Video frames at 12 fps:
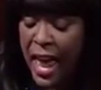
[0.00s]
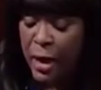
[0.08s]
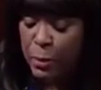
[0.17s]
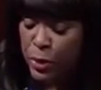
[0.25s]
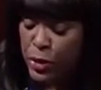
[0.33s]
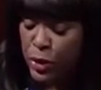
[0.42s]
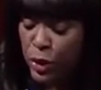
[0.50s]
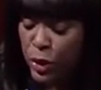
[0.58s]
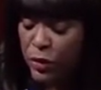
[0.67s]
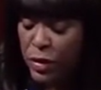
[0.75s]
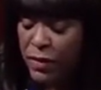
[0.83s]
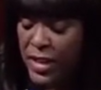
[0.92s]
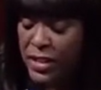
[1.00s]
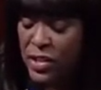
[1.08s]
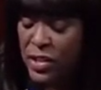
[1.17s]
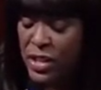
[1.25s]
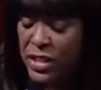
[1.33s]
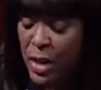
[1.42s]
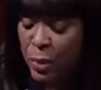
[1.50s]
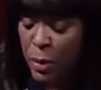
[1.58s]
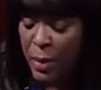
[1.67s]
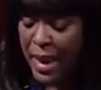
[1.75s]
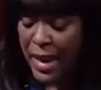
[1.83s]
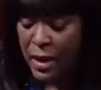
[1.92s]
and preserve the vestiges that
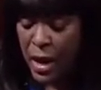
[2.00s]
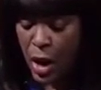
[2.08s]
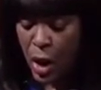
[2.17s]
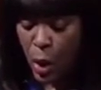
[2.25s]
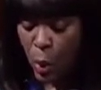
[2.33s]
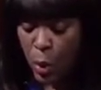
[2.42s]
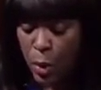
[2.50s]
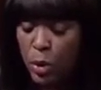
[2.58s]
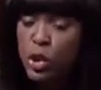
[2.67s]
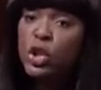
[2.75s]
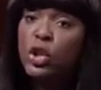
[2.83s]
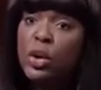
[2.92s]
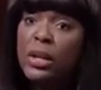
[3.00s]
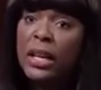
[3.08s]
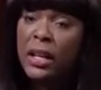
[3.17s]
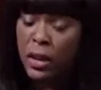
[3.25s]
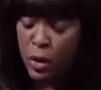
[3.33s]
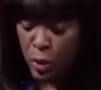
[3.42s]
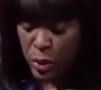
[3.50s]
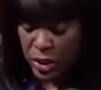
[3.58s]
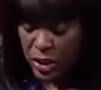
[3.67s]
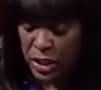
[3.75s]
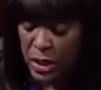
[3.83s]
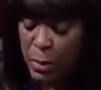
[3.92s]
remain, we will surely lose
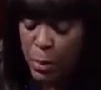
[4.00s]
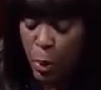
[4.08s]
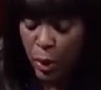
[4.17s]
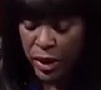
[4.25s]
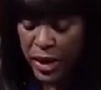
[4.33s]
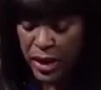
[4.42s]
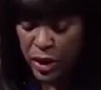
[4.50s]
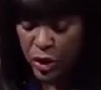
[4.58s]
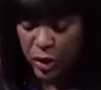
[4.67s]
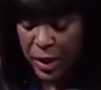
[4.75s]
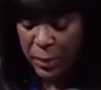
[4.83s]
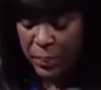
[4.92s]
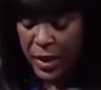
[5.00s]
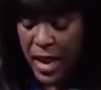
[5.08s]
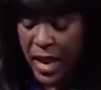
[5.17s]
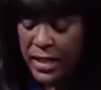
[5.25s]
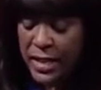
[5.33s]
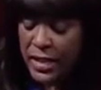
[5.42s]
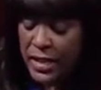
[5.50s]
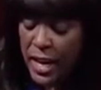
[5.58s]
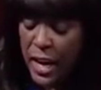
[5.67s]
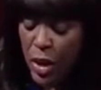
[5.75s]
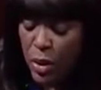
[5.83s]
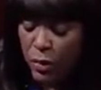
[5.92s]
this important history.
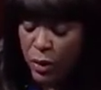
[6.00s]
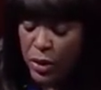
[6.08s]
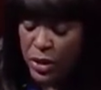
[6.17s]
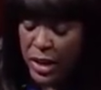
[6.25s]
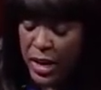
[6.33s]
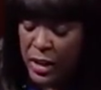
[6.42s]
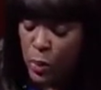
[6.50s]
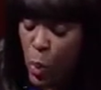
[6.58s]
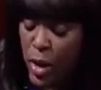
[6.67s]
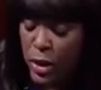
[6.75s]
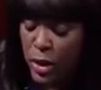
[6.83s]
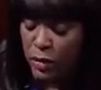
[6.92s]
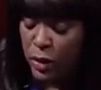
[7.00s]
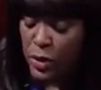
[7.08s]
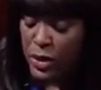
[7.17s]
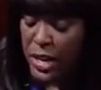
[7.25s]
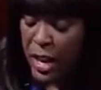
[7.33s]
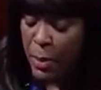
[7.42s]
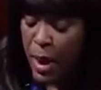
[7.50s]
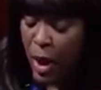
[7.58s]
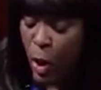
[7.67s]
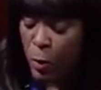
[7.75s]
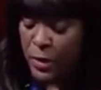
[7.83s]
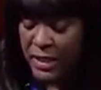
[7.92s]
Tuskegee University is one university in my
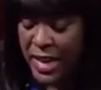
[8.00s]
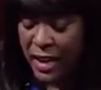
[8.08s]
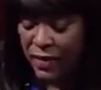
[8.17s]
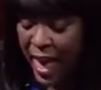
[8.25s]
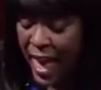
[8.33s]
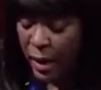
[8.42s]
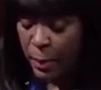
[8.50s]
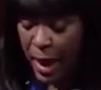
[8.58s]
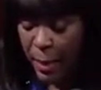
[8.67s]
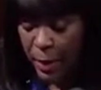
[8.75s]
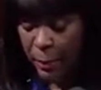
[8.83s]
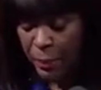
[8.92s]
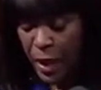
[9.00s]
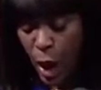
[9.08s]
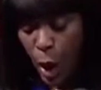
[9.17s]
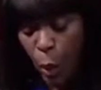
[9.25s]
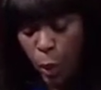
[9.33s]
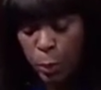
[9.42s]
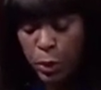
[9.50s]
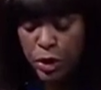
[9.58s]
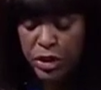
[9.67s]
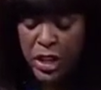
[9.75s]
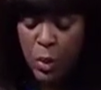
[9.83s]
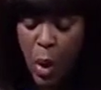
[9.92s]
home state of Alabama, where
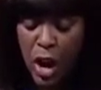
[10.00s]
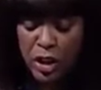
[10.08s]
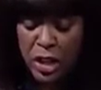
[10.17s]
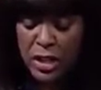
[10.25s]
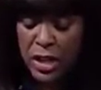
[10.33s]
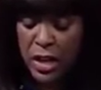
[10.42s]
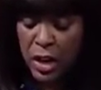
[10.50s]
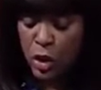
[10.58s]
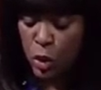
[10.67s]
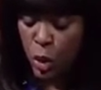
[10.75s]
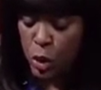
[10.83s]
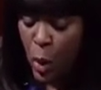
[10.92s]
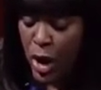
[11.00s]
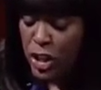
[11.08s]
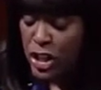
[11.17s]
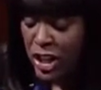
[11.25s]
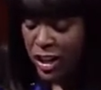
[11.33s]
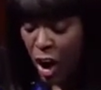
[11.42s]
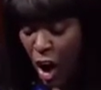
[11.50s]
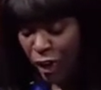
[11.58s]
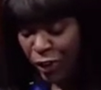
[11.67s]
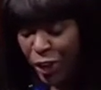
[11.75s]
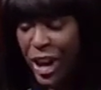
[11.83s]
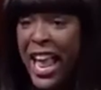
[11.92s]
Booker T. Washington and George Washington
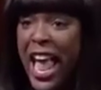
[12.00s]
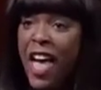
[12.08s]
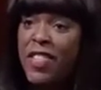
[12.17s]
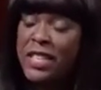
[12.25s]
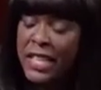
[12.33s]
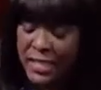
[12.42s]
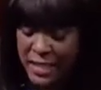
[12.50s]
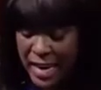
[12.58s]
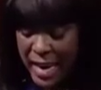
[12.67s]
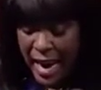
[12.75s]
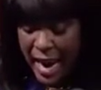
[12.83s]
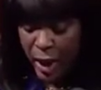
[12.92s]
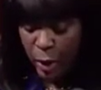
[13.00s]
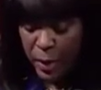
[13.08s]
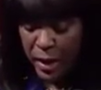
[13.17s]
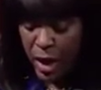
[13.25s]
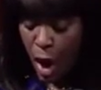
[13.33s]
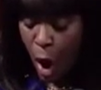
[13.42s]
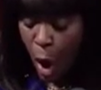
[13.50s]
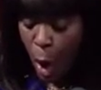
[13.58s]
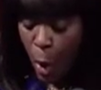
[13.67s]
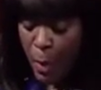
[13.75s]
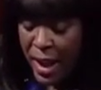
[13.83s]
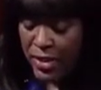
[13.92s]
Carver and the Tuskegee Airmen
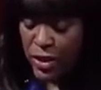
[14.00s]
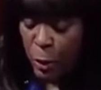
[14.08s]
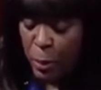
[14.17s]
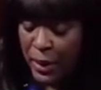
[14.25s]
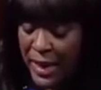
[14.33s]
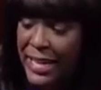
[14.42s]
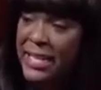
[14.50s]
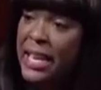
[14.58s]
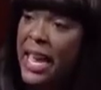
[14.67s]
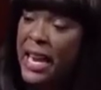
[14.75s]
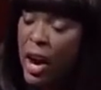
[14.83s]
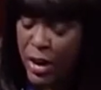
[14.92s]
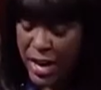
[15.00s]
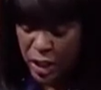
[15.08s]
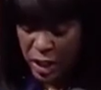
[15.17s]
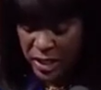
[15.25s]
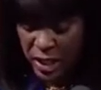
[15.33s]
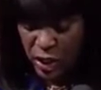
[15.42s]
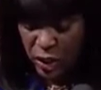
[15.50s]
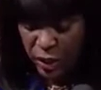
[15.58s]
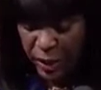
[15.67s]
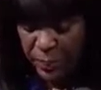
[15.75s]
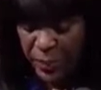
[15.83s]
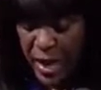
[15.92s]
all made their place in our nation's
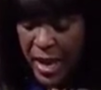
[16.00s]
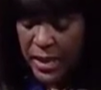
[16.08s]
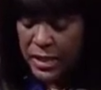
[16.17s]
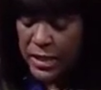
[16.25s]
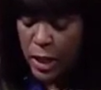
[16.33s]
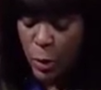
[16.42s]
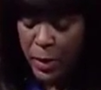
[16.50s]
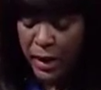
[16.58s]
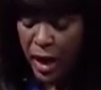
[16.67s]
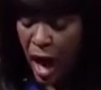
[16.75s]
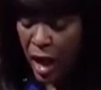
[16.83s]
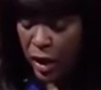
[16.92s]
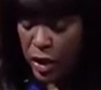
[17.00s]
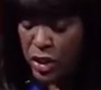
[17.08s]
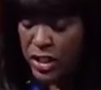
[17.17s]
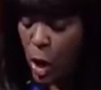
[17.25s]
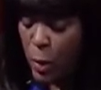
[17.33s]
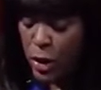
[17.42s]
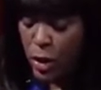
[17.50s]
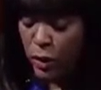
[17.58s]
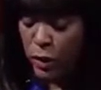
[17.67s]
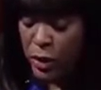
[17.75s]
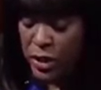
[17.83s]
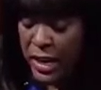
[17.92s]
history. Stillman College, Selma
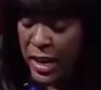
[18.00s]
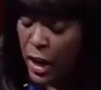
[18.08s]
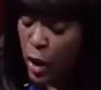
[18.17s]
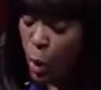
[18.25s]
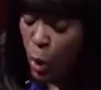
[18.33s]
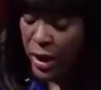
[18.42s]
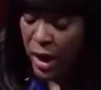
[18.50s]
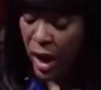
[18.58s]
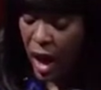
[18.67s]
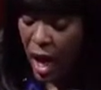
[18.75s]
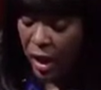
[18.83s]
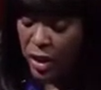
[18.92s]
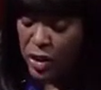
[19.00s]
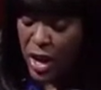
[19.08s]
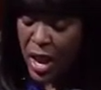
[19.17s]
University, Concordia College,